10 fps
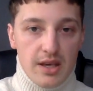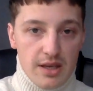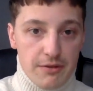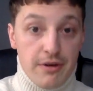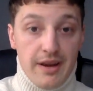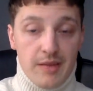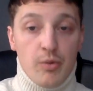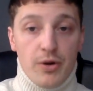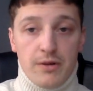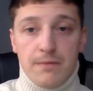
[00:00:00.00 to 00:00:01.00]
reading
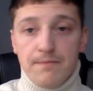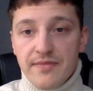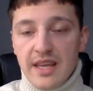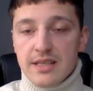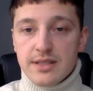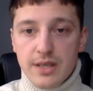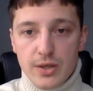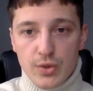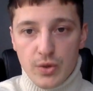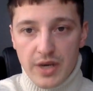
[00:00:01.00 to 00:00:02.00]
model.
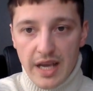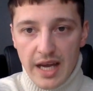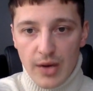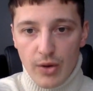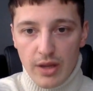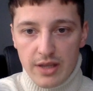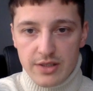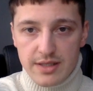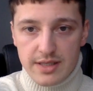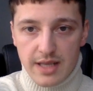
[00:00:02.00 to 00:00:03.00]
So now let's
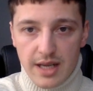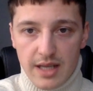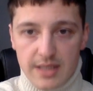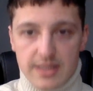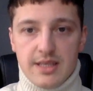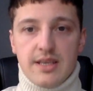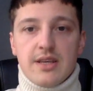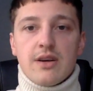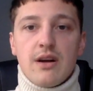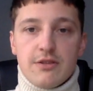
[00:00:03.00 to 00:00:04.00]
discuss
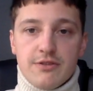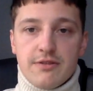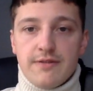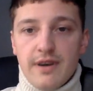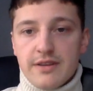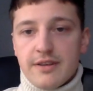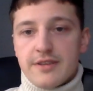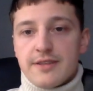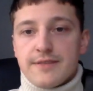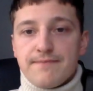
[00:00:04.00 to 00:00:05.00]
cultural
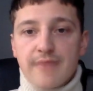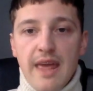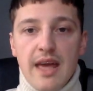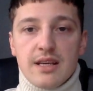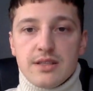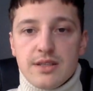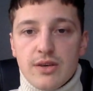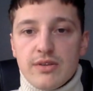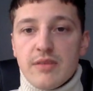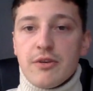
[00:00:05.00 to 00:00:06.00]
factors.
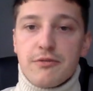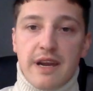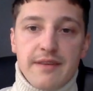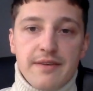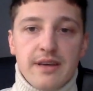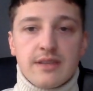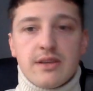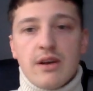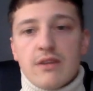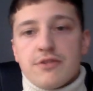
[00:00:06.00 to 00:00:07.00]
So demographics,
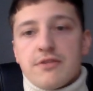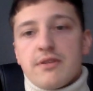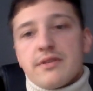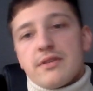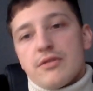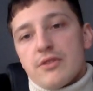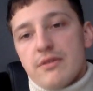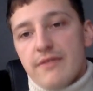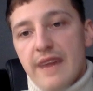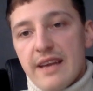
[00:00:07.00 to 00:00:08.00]
cultural and social
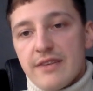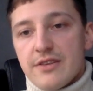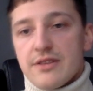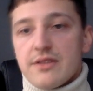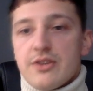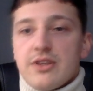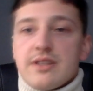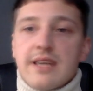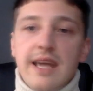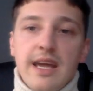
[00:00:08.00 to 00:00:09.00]
factors such
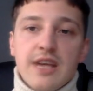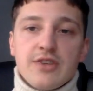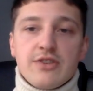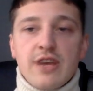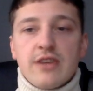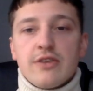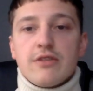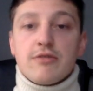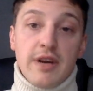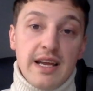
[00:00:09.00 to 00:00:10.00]
as age, gender,
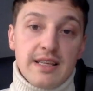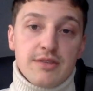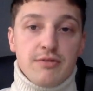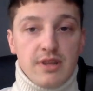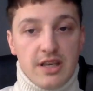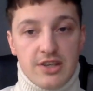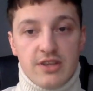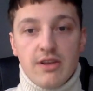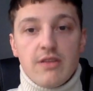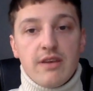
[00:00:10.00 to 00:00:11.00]
race,
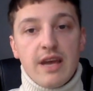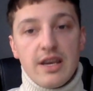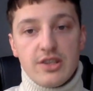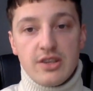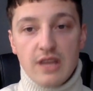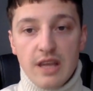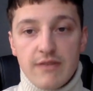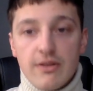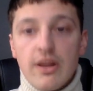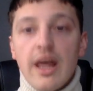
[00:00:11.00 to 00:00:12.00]
religion, education
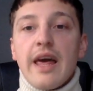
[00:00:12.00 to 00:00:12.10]
level,